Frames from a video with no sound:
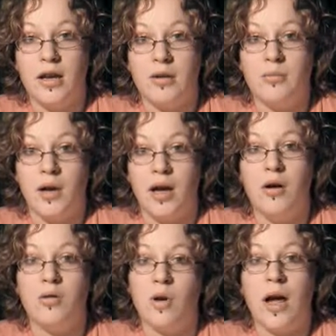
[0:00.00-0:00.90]
in my
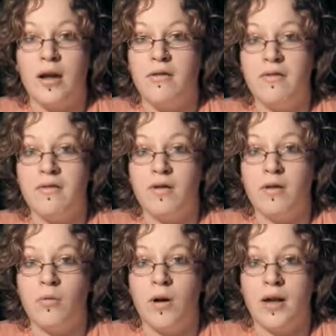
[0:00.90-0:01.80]
whole life
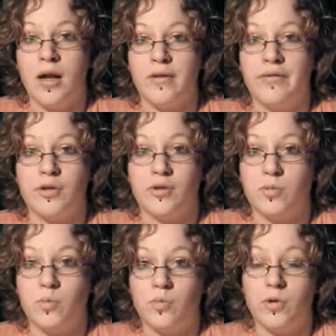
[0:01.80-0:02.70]
when I've
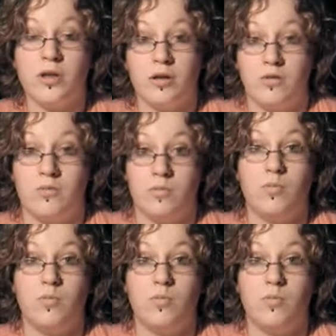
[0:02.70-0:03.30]
just, you know,